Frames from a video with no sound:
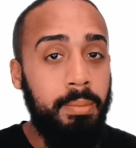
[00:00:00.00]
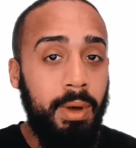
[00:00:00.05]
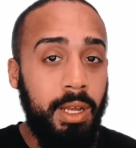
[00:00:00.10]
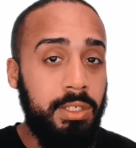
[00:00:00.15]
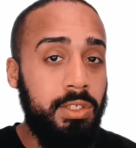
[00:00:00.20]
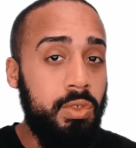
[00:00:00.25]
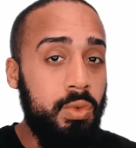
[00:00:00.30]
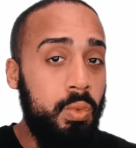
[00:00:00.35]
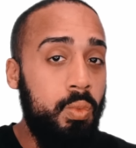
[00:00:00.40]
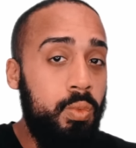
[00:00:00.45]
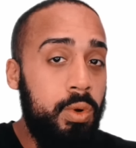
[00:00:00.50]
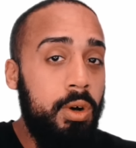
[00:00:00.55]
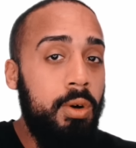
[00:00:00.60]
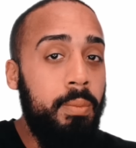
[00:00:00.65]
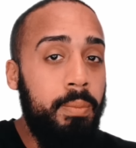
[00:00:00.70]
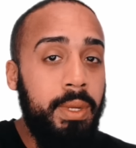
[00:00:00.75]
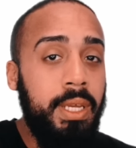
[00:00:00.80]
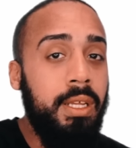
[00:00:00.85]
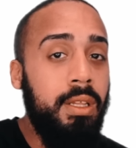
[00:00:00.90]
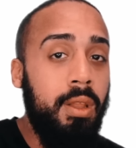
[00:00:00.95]
muscle will
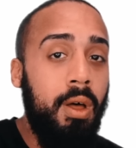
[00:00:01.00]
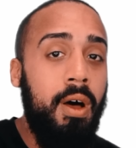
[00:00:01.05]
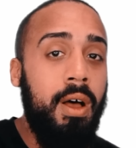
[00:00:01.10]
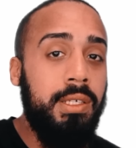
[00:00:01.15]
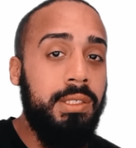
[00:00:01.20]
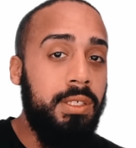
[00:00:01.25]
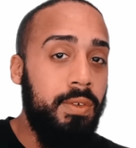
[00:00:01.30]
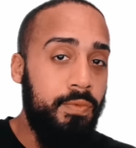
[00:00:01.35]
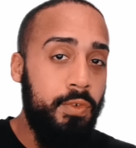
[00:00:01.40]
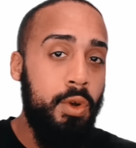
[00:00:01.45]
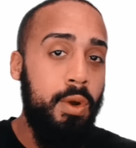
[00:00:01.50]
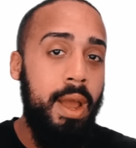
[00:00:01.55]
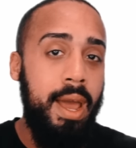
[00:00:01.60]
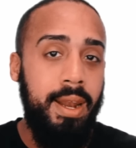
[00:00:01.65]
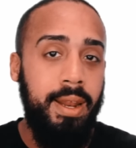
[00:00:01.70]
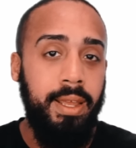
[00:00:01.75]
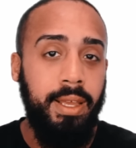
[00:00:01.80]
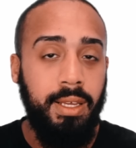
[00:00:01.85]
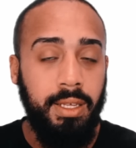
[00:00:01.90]
be lost if you're at a